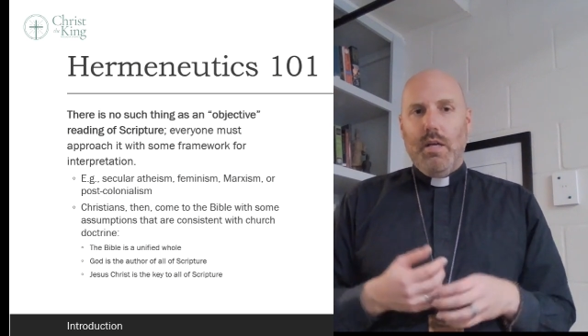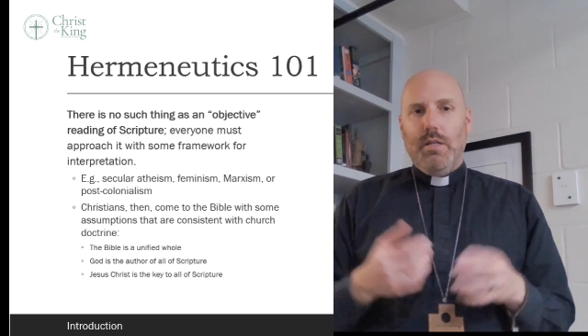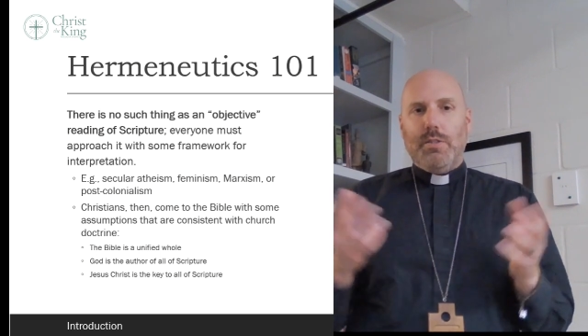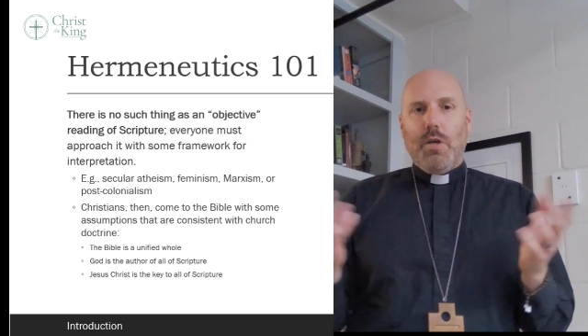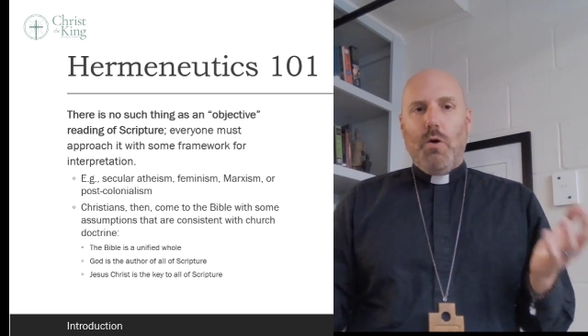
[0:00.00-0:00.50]

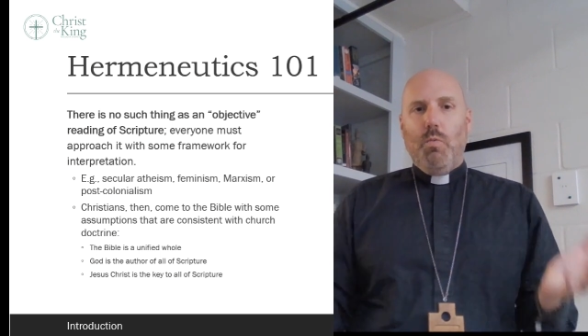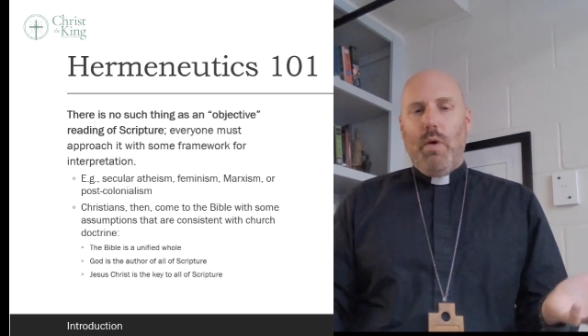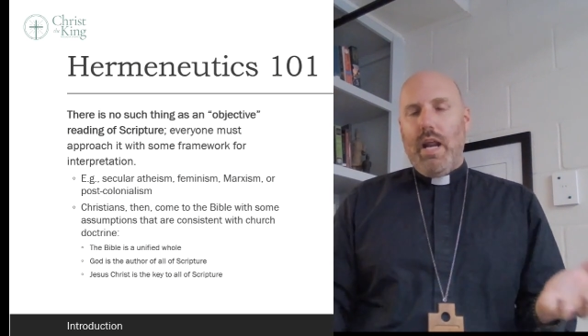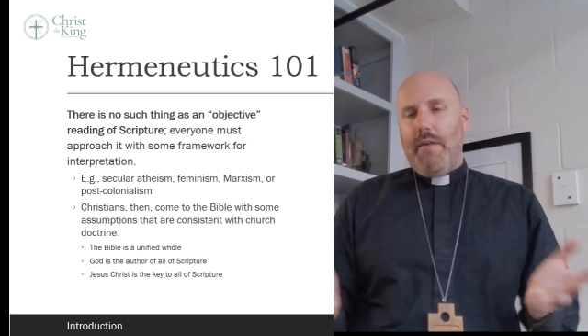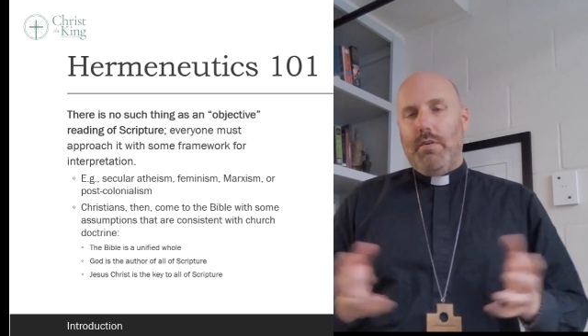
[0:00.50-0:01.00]
So
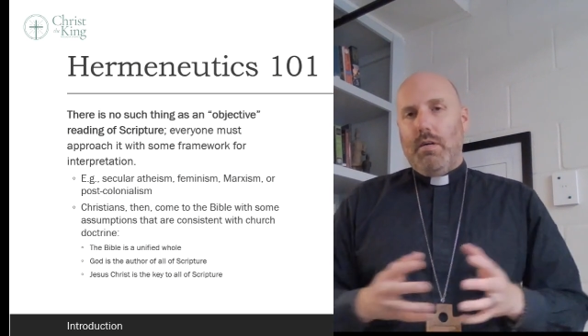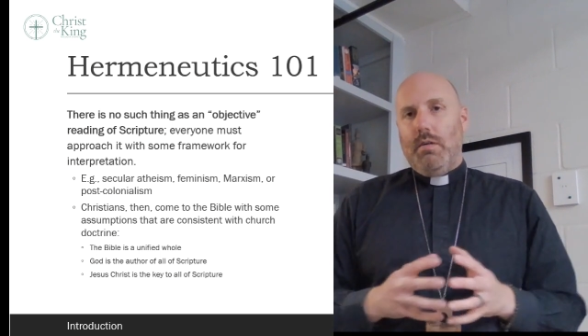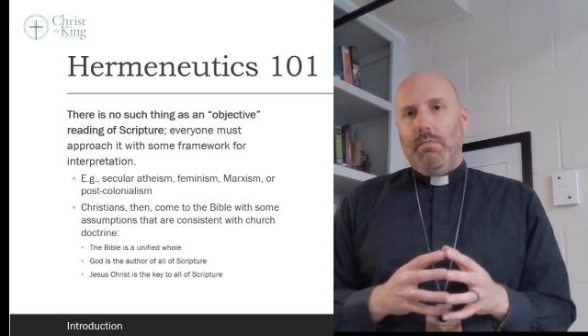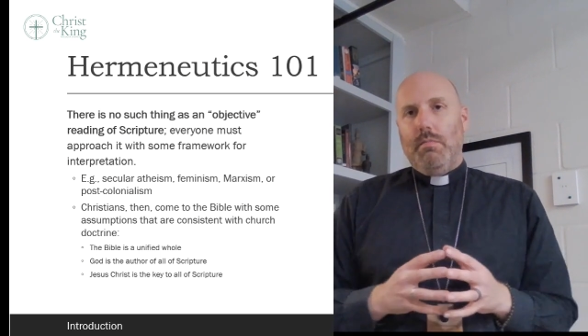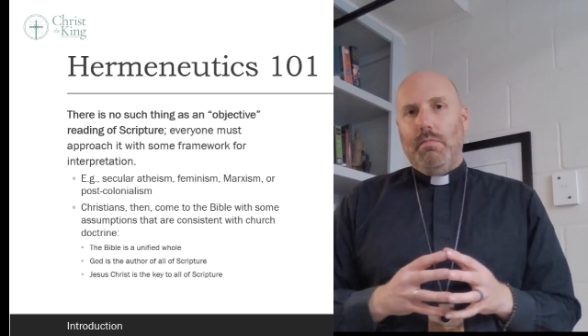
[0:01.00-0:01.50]
whatever
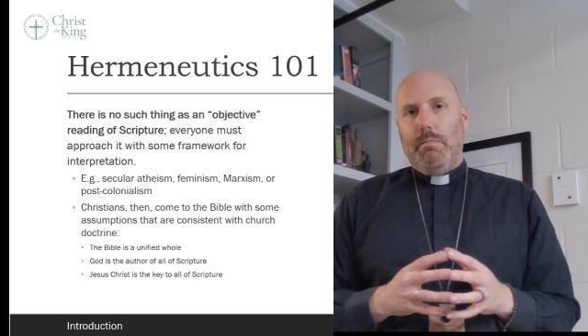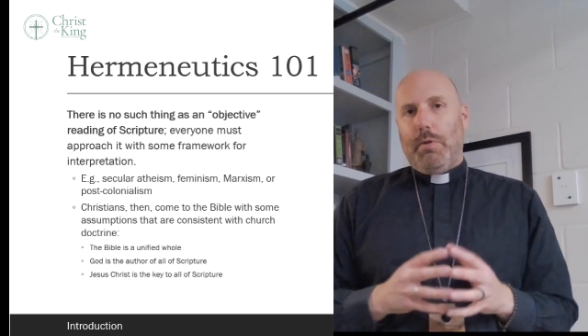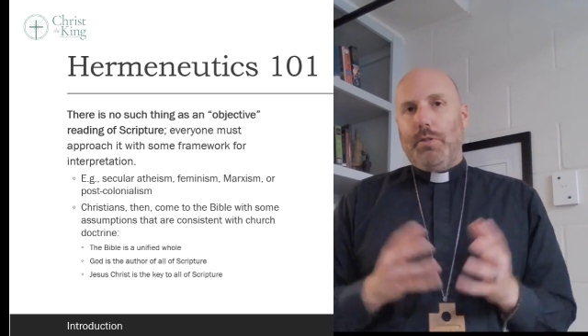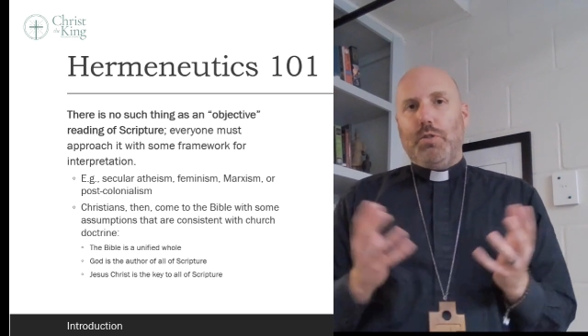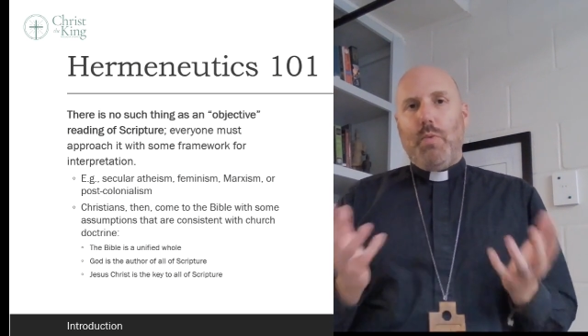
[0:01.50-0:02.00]

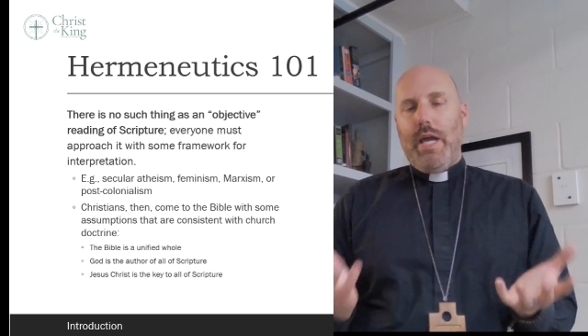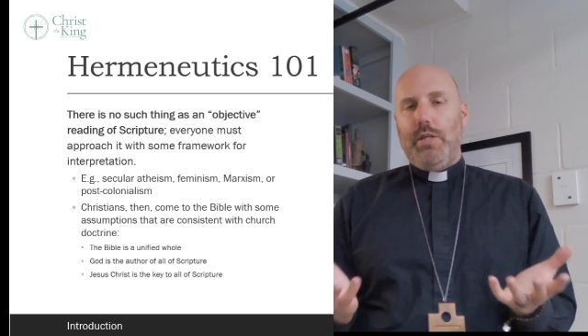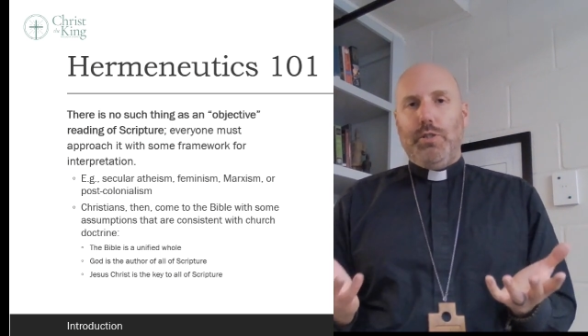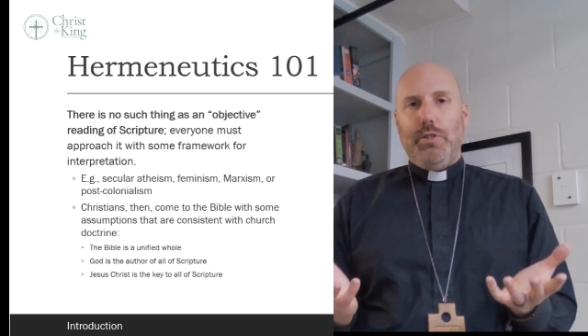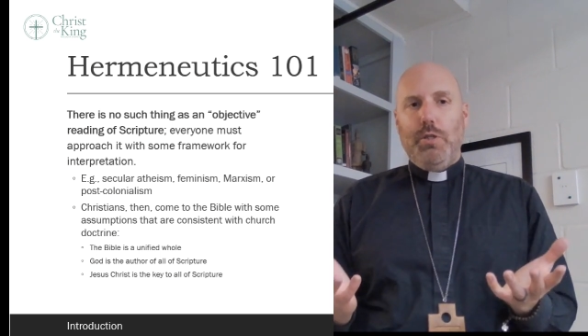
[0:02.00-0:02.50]

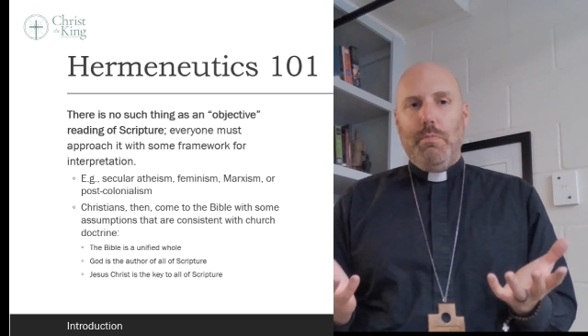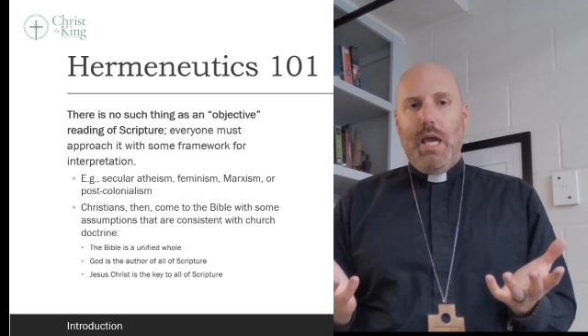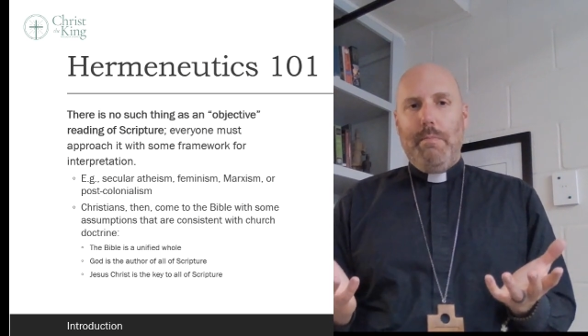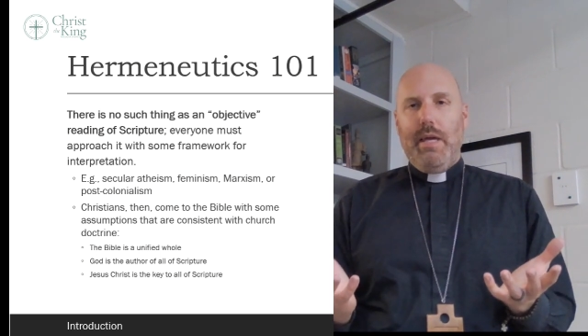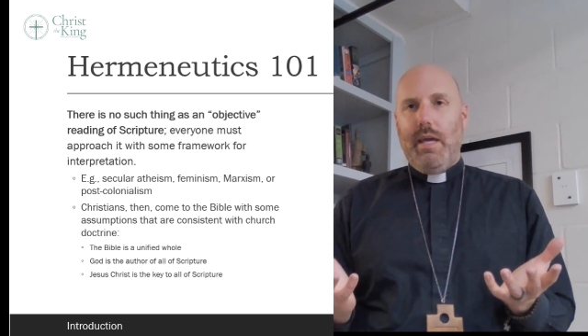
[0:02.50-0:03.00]
persuasion you
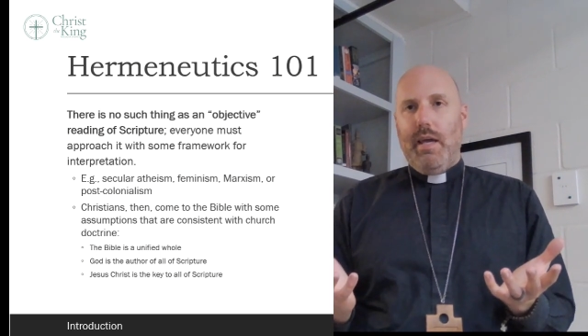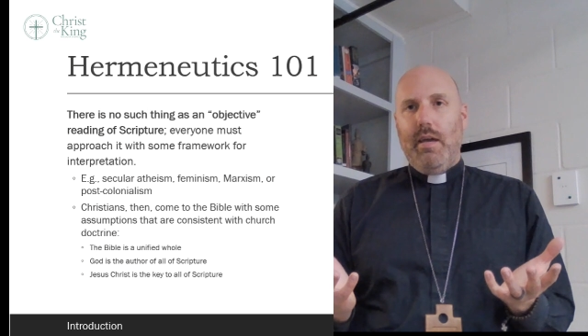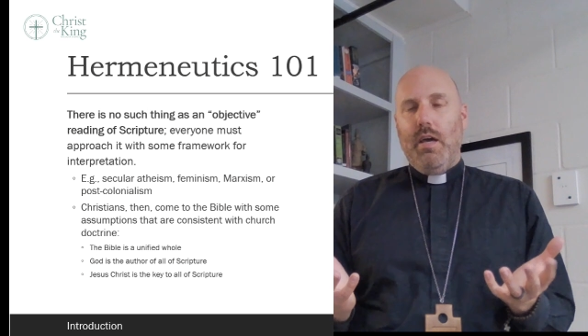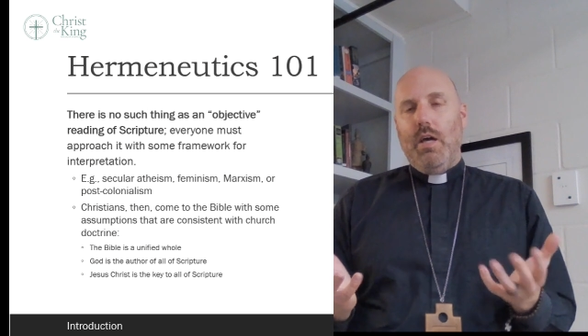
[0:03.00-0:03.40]
may be,